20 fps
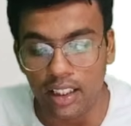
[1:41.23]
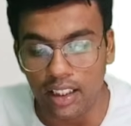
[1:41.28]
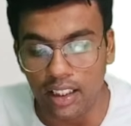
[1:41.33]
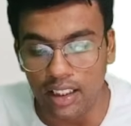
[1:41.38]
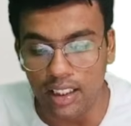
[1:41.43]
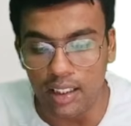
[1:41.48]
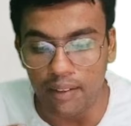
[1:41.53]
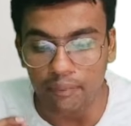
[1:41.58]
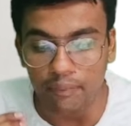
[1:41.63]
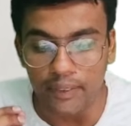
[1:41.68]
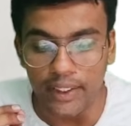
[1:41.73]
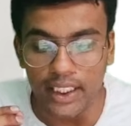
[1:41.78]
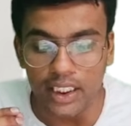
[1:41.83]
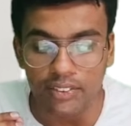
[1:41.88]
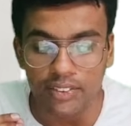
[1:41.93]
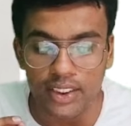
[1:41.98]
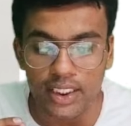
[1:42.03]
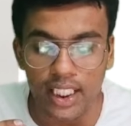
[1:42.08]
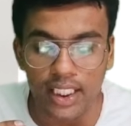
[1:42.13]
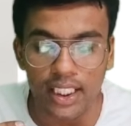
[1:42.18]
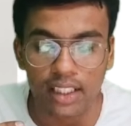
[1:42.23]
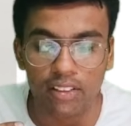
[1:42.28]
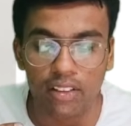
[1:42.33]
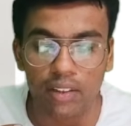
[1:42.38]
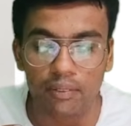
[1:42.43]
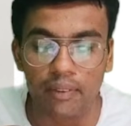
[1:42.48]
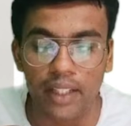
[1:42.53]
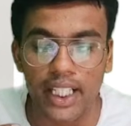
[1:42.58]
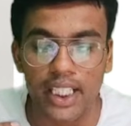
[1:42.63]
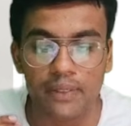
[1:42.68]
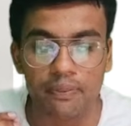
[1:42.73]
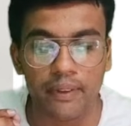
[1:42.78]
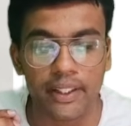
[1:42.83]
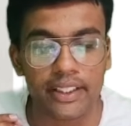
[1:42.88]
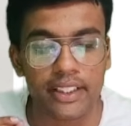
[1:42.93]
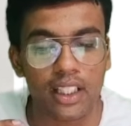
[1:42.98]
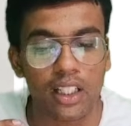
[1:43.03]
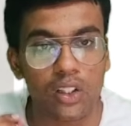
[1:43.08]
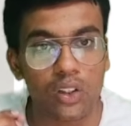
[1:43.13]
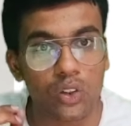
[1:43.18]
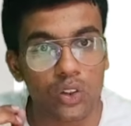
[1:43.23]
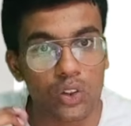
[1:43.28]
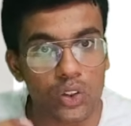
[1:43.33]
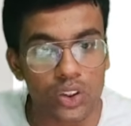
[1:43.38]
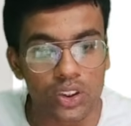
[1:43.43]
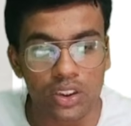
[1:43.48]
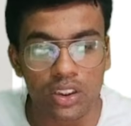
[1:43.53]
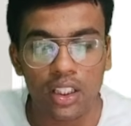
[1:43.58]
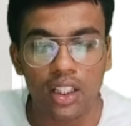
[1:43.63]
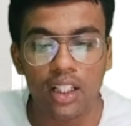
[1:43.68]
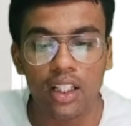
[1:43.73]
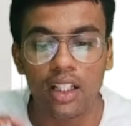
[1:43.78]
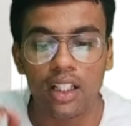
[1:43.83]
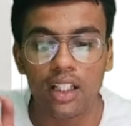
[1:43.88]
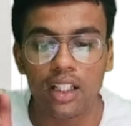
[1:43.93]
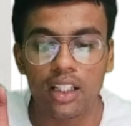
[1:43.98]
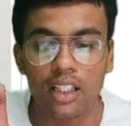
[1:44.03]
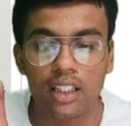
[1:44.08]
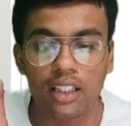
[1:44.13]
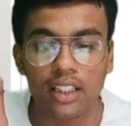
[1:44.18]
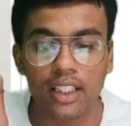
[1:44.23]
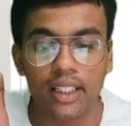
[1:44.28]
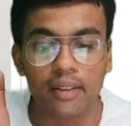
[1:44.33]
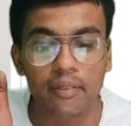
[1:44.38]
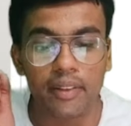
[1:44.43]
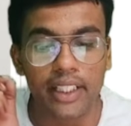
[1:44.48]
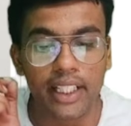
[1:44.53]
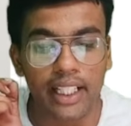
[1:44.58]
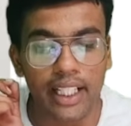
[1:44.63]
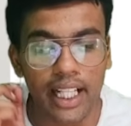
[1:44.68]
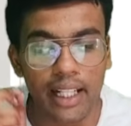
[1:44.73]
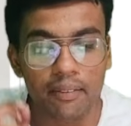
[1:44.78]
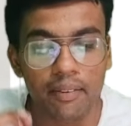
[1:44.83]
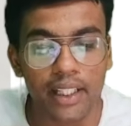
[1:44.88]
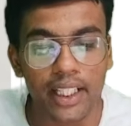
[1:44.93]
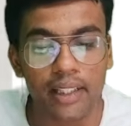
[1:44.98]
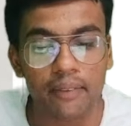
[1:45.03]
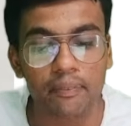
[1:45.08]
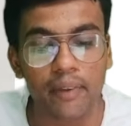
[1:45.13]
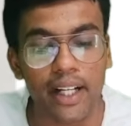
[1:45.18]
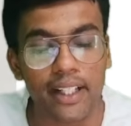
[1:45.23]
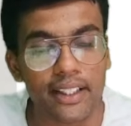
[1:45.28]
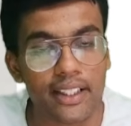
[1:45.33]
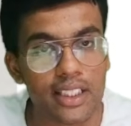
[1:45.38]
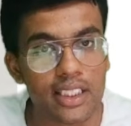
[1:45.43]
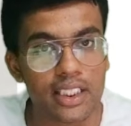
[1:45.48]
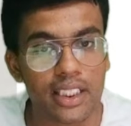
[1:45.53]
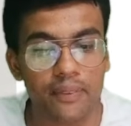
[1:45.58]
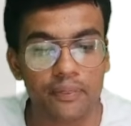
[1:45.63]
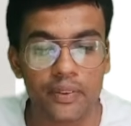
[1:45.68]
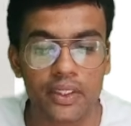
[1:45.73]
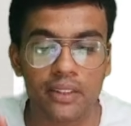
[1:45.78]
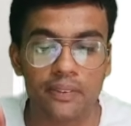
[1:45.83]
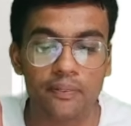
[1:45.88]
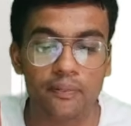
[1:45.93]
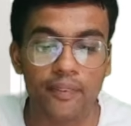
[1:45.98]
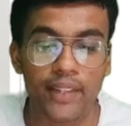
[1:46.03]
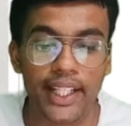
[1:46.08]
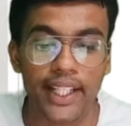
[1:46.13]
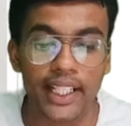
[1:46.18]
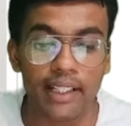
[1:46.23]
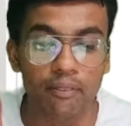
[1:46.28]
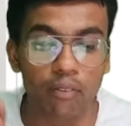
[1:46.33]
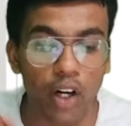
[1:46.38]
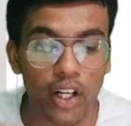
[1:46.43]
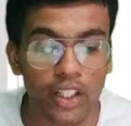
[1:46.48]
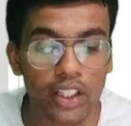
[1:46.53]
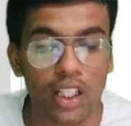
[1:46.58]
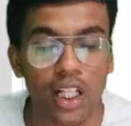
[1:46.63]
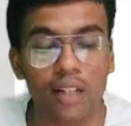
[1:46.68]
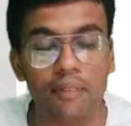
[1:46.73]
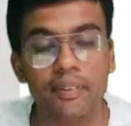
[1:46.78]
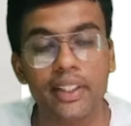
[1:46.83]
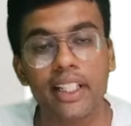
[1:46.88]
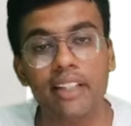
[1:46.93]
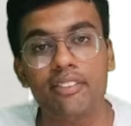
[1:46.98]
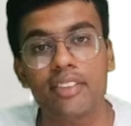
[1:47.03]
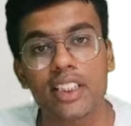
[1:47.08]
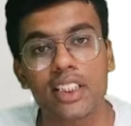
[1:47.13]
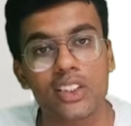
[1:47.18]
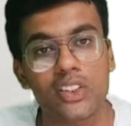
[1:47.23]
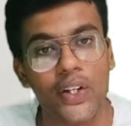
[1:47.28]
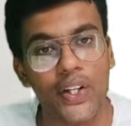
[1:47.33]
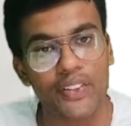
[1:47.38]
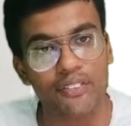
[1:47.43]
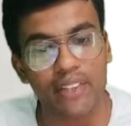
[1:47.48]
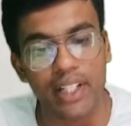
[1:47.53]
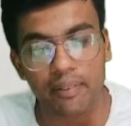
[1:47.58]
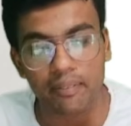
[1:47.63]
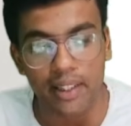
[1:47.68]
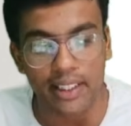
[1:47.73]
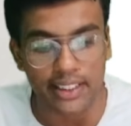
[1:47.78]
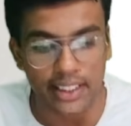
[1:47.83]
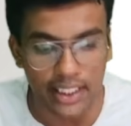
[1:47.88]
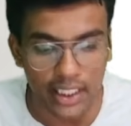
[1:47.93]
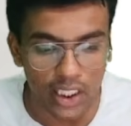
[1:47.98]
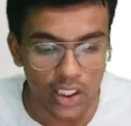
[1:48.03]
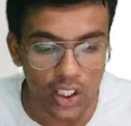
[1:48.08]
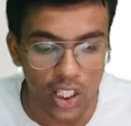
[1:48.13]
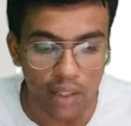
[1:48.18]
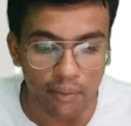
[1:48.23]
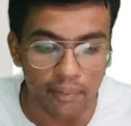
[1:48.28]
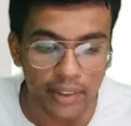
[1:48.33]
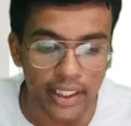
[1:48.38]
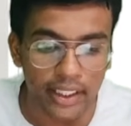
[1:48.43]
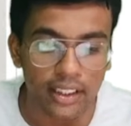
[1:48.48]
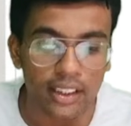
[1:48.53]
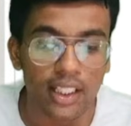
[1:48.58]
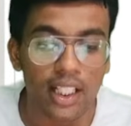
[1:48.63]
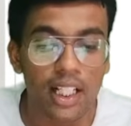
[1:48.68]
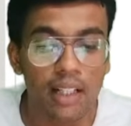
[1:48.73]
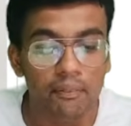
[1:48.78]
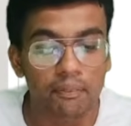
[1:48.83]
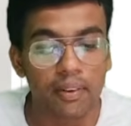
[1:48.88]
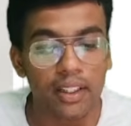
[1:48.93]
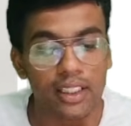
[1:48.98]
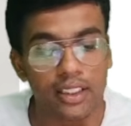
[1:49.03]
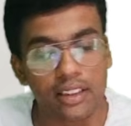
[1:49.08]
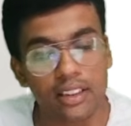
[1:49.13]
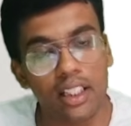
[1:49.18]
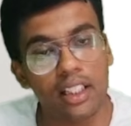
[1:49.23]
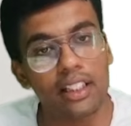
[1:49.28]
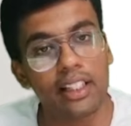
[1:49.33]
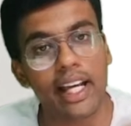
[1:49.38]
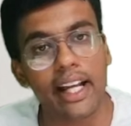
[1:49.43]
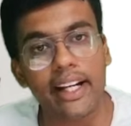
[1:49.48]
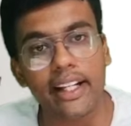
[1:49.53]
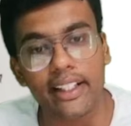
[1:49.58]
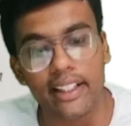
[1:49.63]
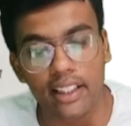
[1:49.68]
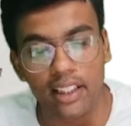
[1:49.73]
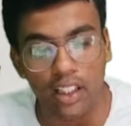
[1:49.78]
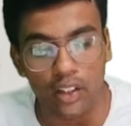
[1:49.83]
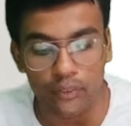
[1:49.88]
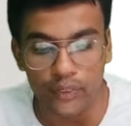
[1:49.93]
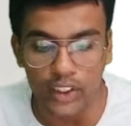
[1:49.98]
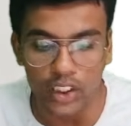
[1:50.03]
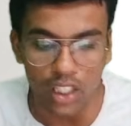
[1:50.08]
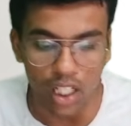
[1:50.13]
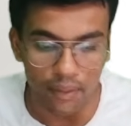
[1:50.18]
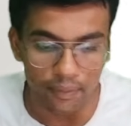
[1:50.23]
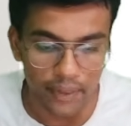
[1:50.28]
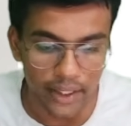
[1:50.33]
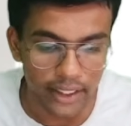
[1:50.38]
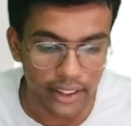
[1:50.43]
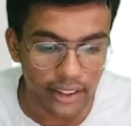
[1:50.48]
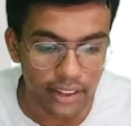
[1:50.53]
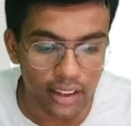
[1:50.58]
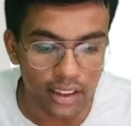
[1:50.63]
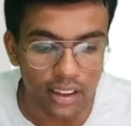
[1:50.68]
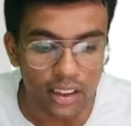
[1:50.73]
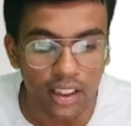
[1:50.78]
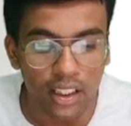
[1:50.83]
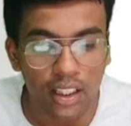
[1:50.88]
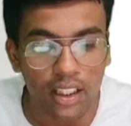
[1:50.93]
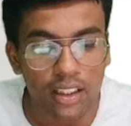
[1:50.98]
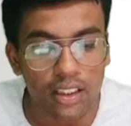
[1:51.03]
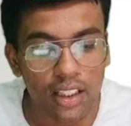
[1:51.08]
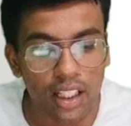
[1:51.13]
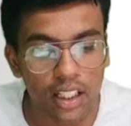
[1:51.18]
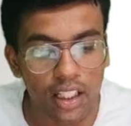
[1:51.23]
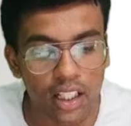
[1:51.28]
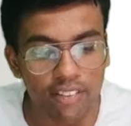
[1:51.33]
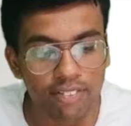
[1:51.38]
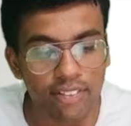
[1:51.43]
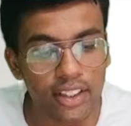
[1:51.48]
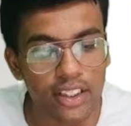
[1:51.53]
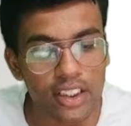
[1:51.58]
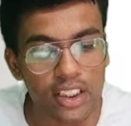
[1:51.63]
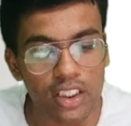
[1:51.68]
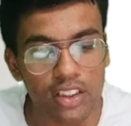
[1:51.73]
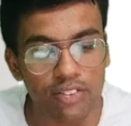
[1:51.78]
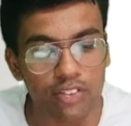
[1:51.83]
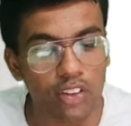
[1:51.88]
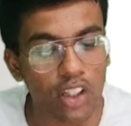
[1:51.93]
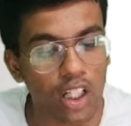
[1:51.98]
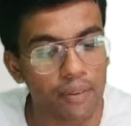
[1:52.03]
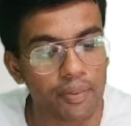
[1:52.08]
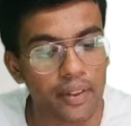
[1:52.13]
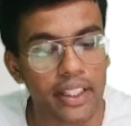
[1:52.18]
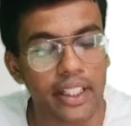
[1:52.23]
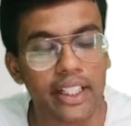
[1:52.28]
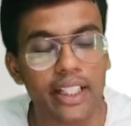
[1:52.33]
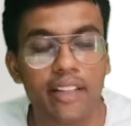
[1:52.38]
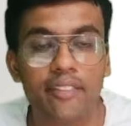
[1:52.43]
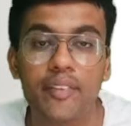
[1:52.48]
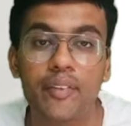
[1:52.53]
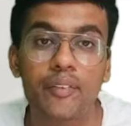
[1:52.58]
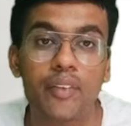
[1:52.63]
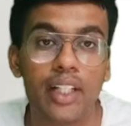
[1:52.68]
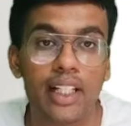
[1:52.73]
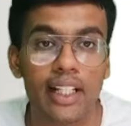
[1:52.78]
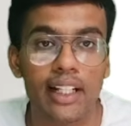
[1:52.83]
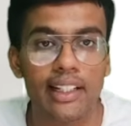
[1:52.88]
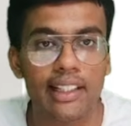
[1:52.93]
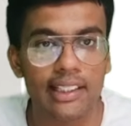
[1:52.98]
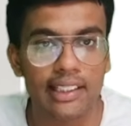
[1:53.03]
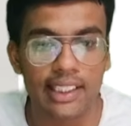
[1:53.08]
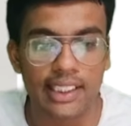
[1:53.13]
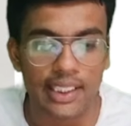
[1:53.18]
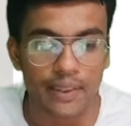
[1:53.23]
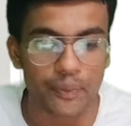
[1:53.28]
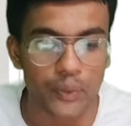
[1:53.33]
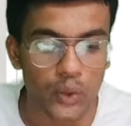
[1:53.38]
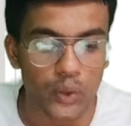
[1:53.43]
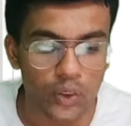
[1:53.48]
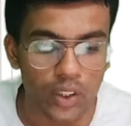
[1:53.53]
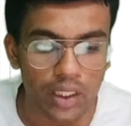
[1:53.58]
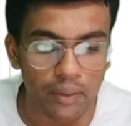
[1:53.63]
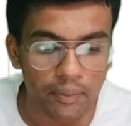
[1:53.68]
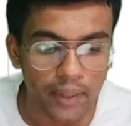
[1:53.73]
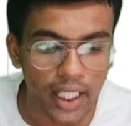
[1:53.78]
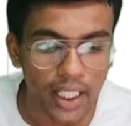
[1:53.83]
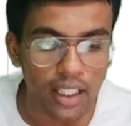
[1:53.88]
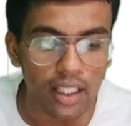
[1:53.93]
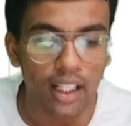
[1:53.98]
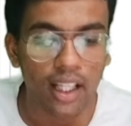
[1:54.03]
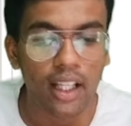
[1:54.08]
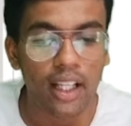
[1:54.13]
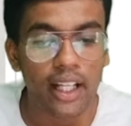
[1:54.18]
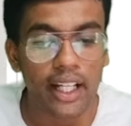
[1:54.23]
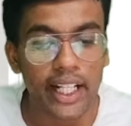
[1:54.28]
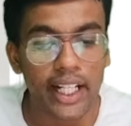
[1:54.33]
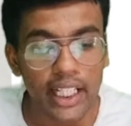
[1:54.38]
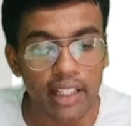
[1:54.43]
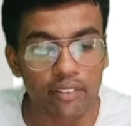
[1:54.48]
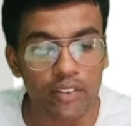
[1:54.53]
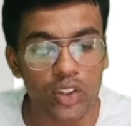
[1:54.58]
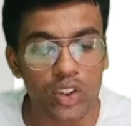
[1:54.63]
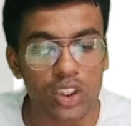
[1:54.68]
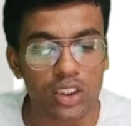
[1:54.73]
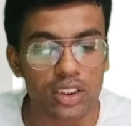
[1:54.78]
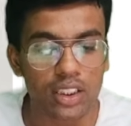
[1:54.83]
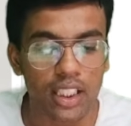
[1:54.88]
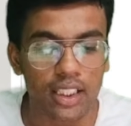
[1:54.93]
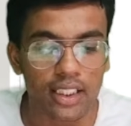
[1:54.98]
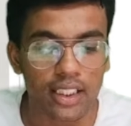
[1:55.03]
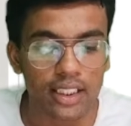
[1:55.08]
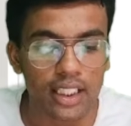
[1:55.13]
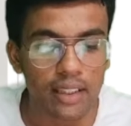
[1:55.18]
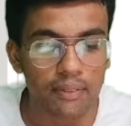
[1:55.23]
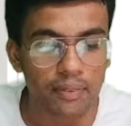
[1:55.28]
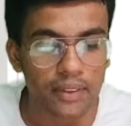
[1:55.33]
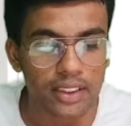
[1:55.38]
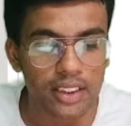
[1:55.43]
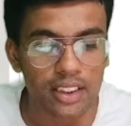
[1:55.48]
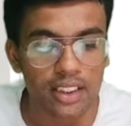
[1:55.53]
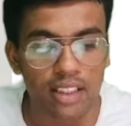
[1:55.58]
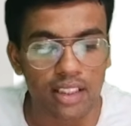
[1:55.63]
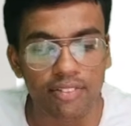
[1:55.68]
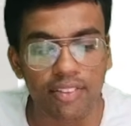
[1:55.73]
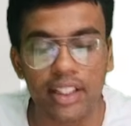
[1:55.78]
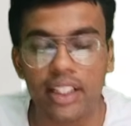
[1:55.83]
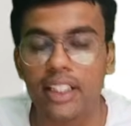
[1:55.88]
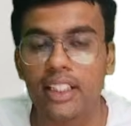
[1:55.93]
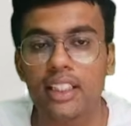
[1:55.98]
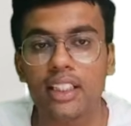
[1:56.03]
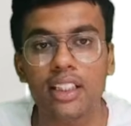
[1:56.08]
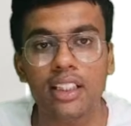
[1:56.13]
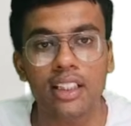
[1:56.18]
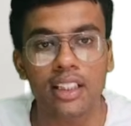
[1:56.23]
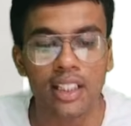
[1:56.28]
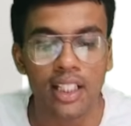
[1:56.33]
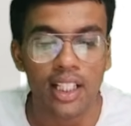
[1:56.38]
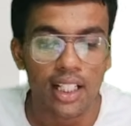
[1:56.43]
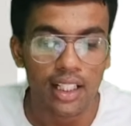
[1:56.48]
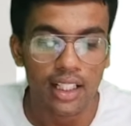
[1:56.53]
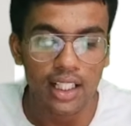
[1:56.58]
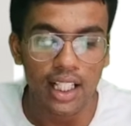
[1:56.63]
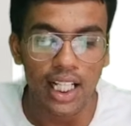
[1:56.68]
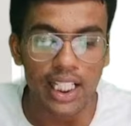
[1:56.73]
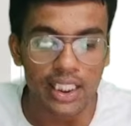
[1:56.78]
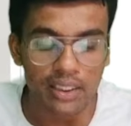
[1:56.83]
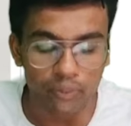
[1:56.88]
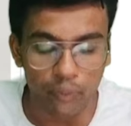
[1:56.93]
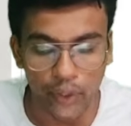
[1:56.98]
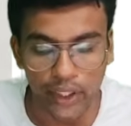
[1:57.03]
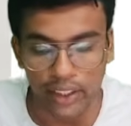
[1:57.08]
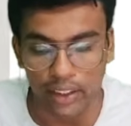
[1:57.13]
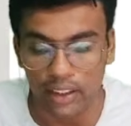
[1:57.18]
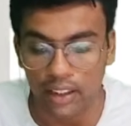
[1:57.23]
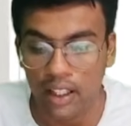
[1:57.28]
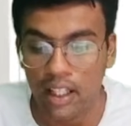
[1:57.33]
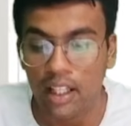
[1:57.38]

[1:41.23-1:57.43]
Companies which are governed by special laws, limited liability partnerships, any body corporate which is notified by central government, personal guarantor of the corporate debtor. The definition of corporate debtor we will learn in the subsequent part. Individuals other than persons referred in the last point.